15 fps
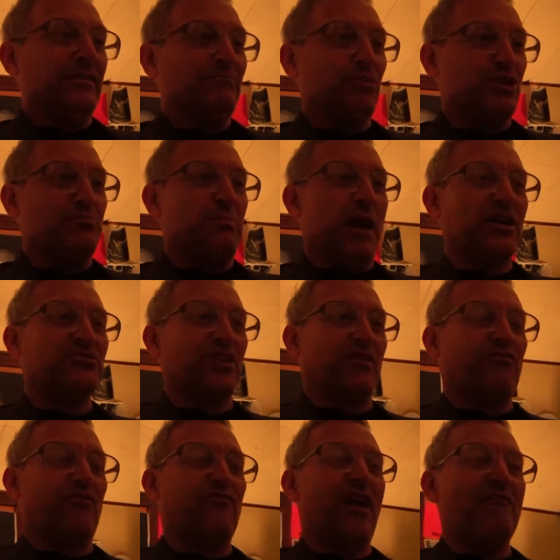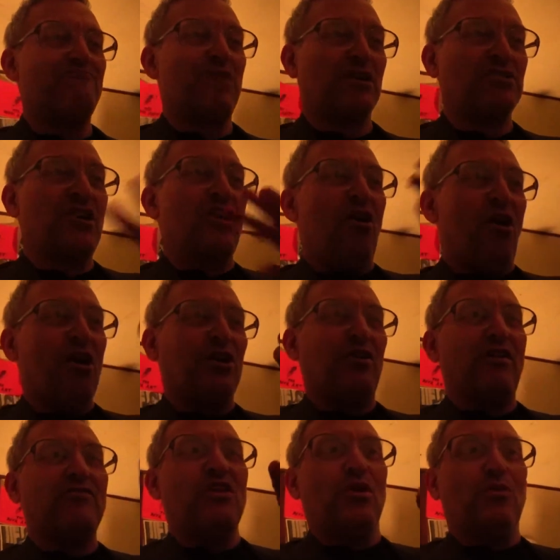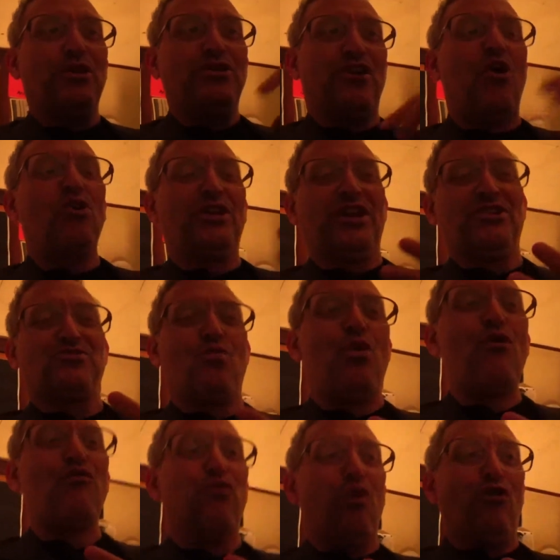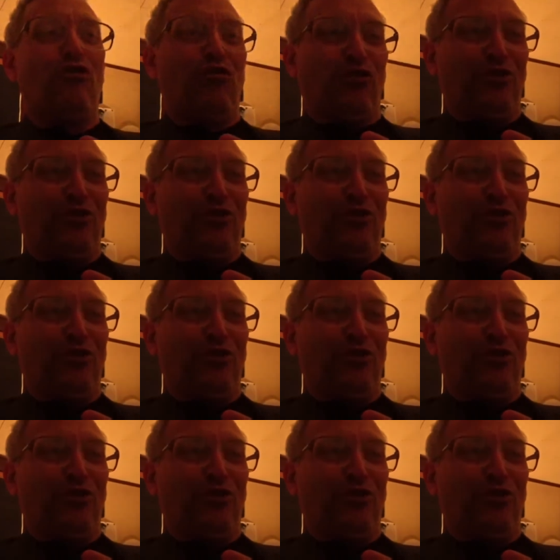Butch Patrick for five bucks, autographed with holding his wolf wolf.